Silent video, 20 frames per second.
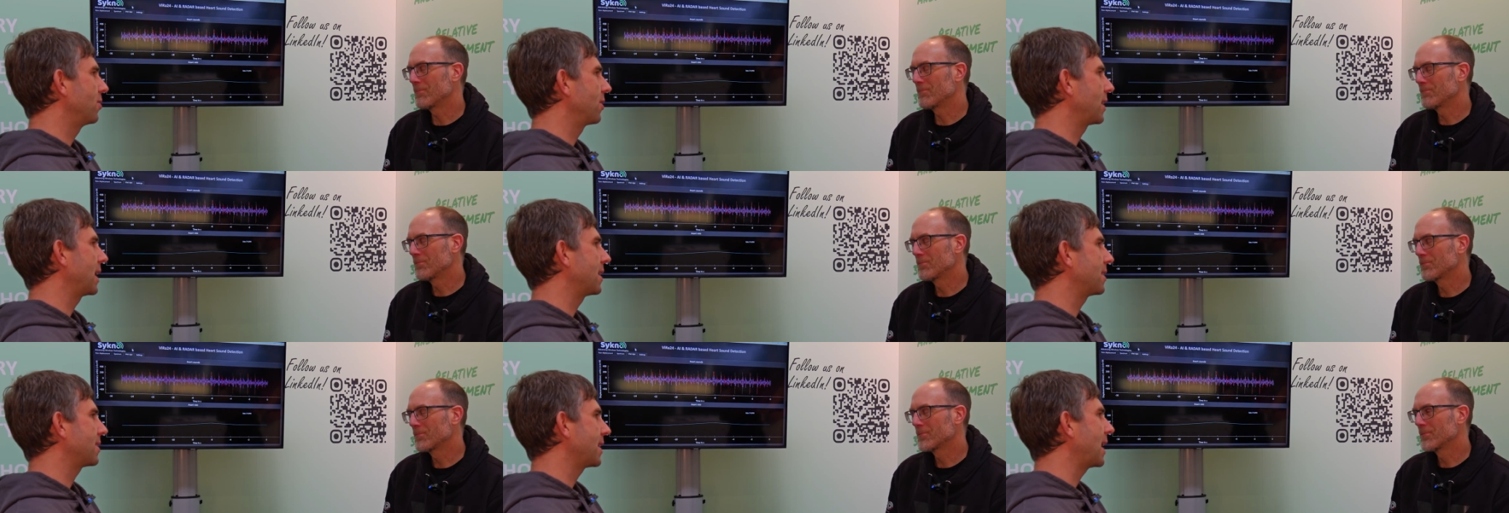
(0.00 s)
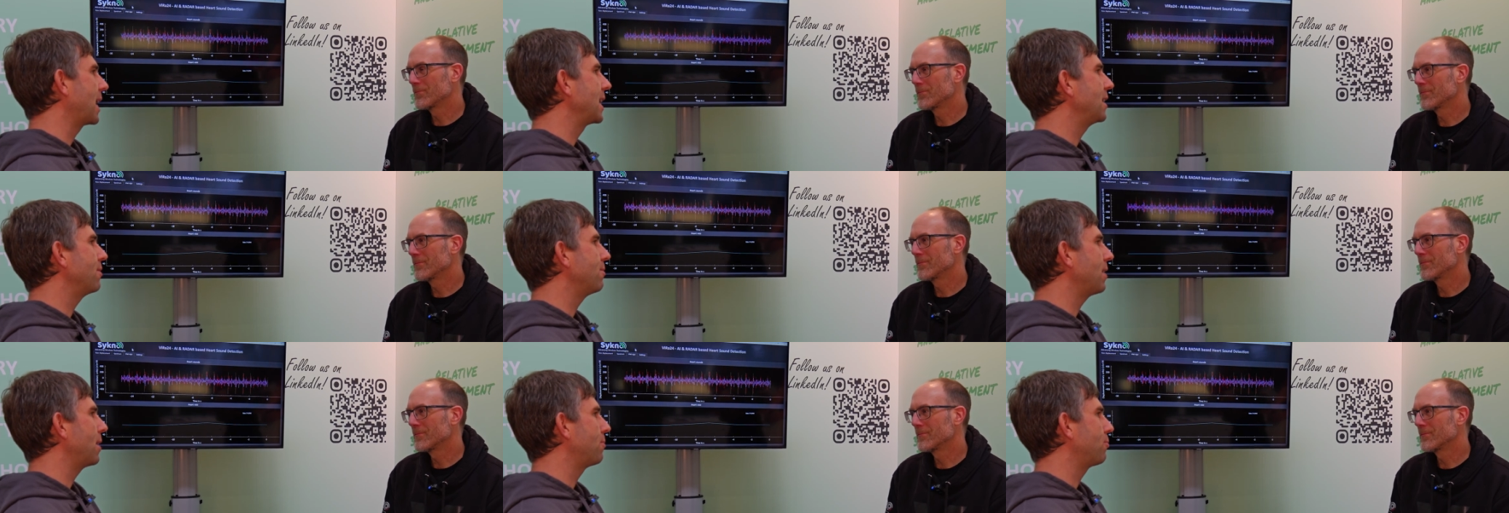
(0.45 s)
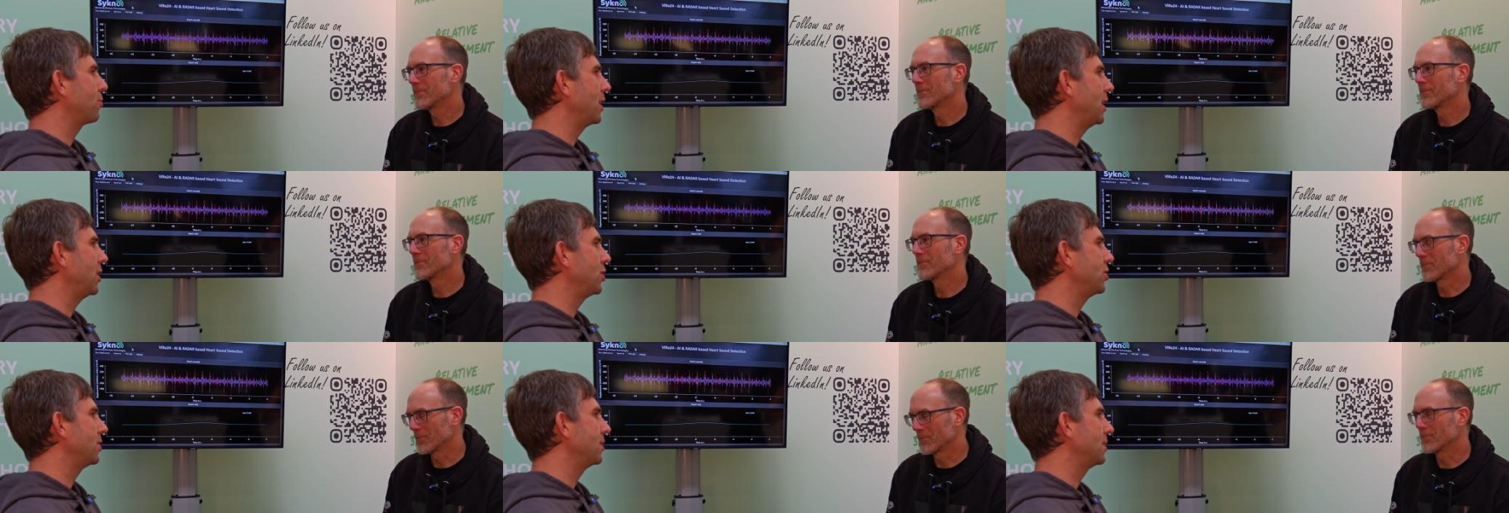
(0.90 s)
Speaker 1: You get tiny
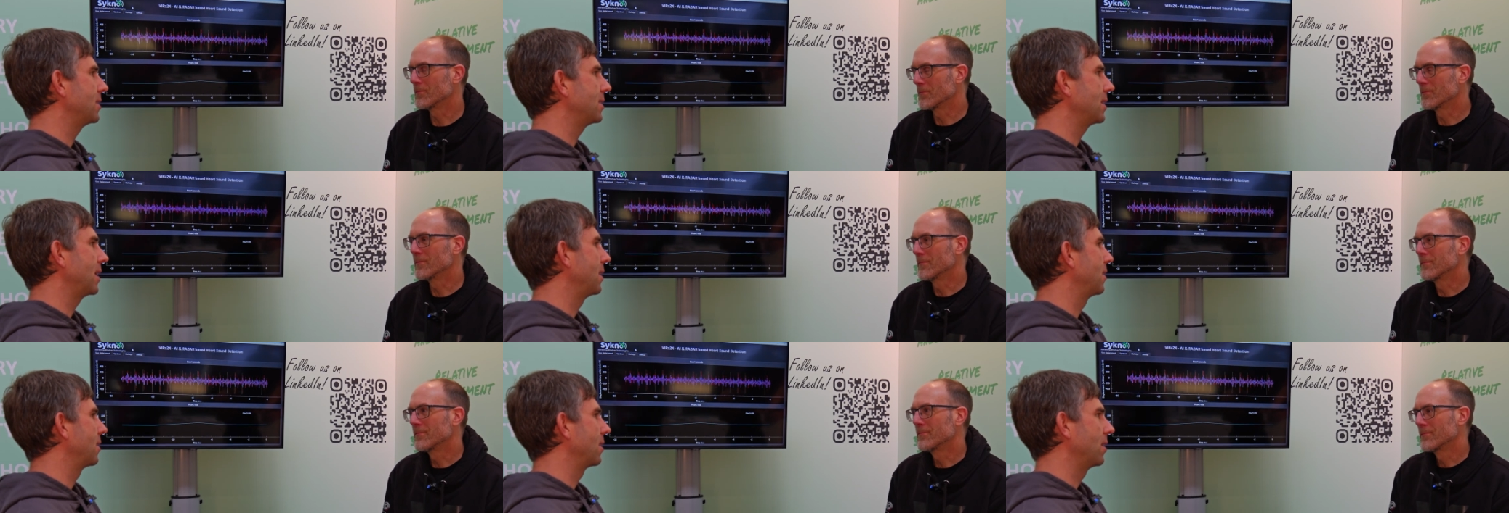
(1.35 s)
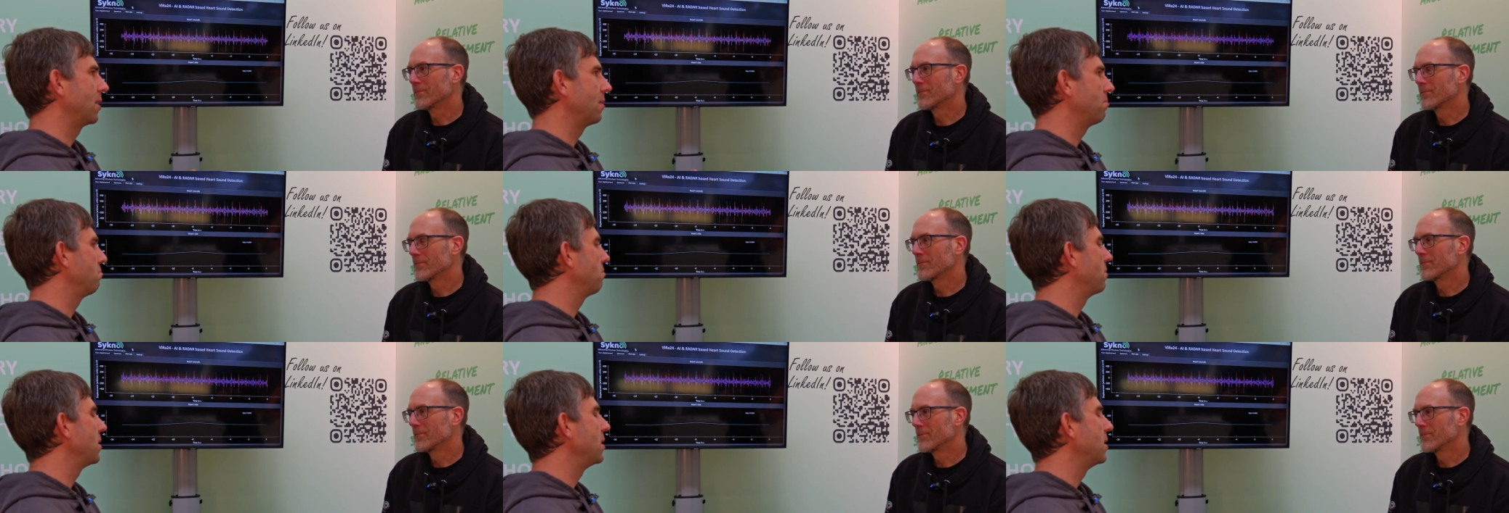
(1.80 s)
vibrations in the